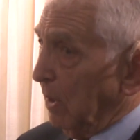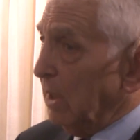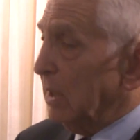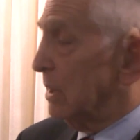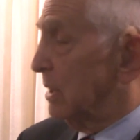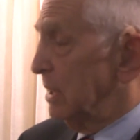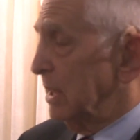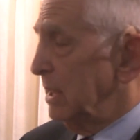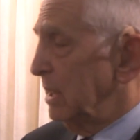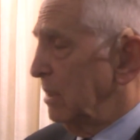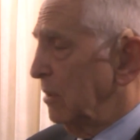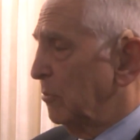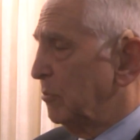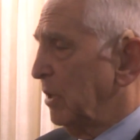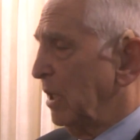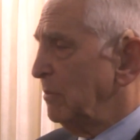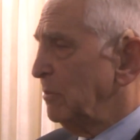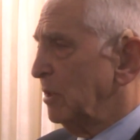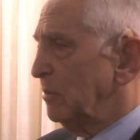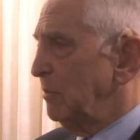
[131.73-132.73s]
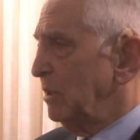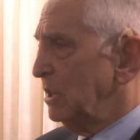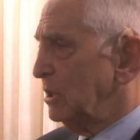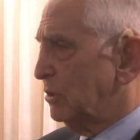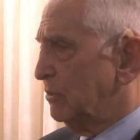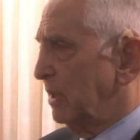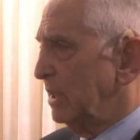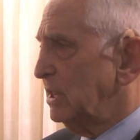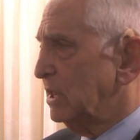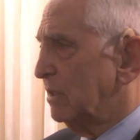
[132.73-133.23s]
Well, the Obama
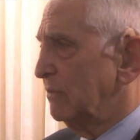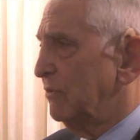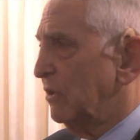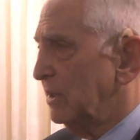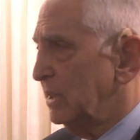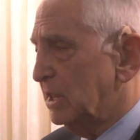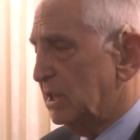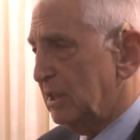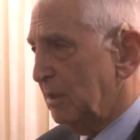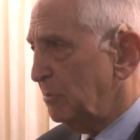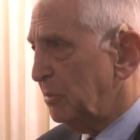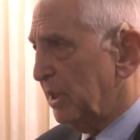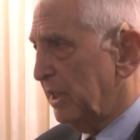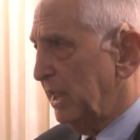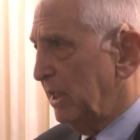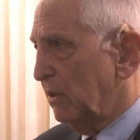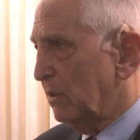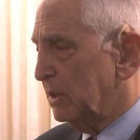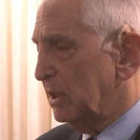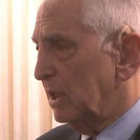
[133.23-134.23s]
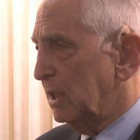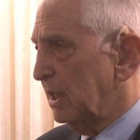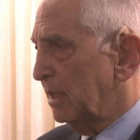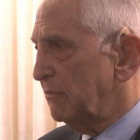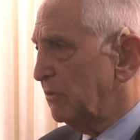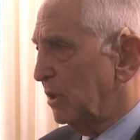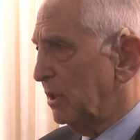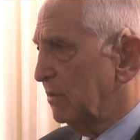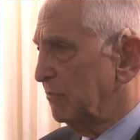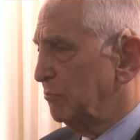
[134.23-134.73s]
administration, very simply, on the
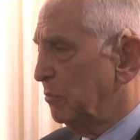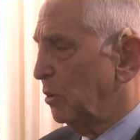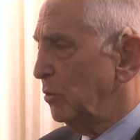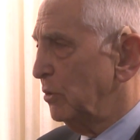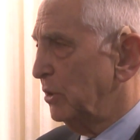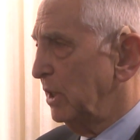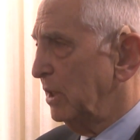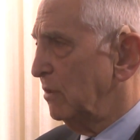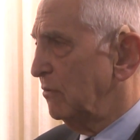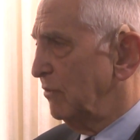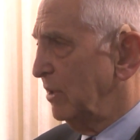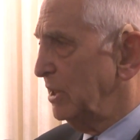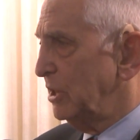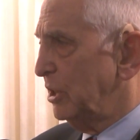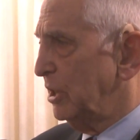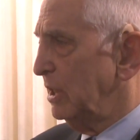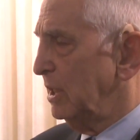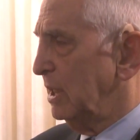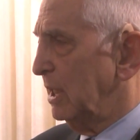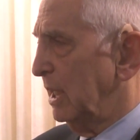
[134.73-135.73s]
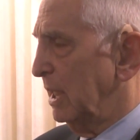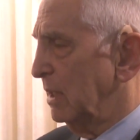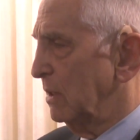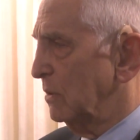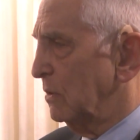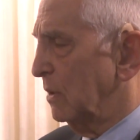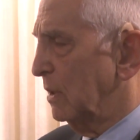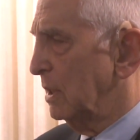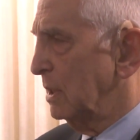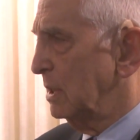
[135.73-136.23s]
level of both intervention
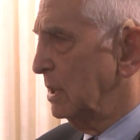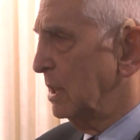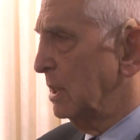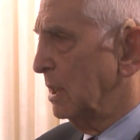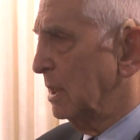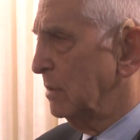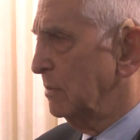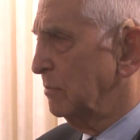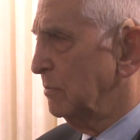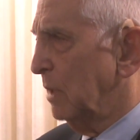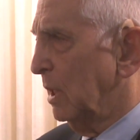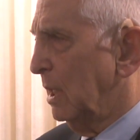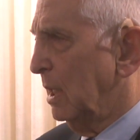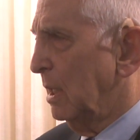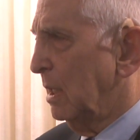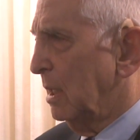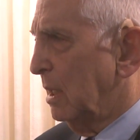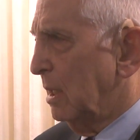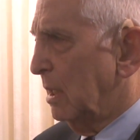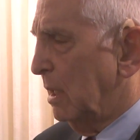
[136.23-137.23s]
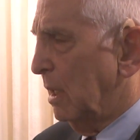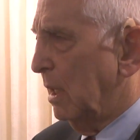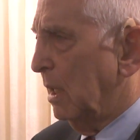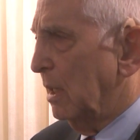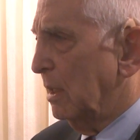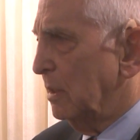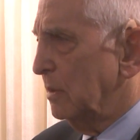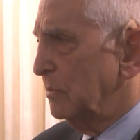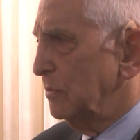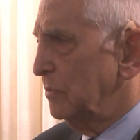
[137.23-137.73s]
and on
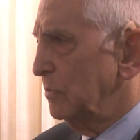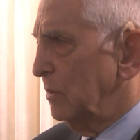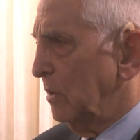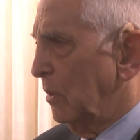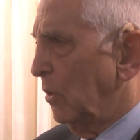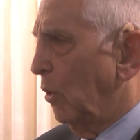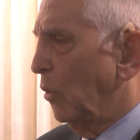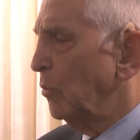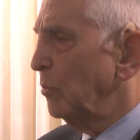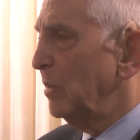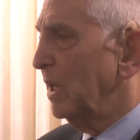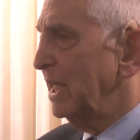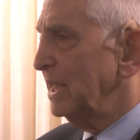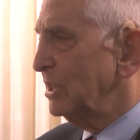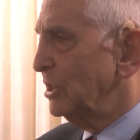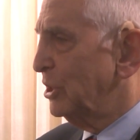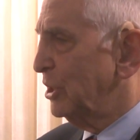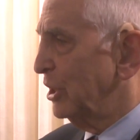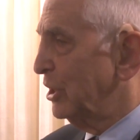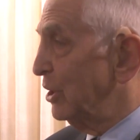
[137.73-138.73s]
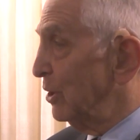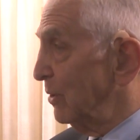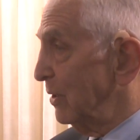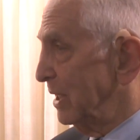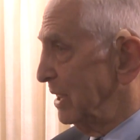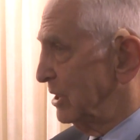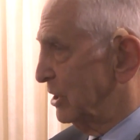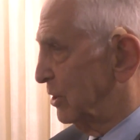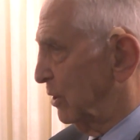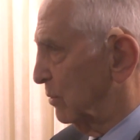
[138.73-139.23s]
homeland
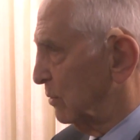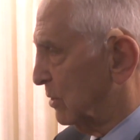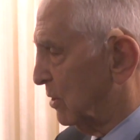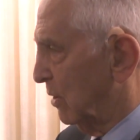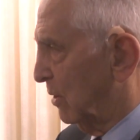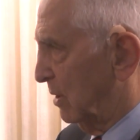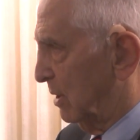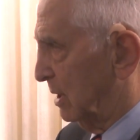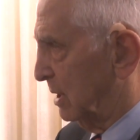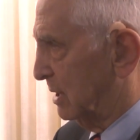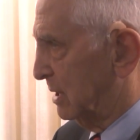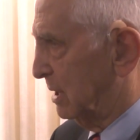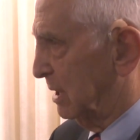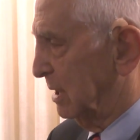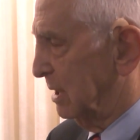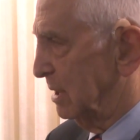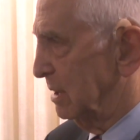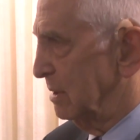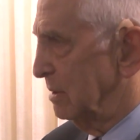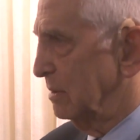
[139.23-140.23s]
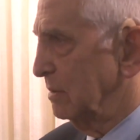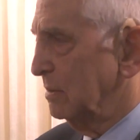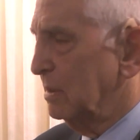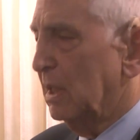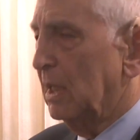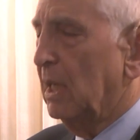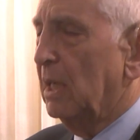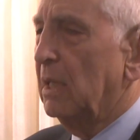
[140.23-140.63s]
security, so-called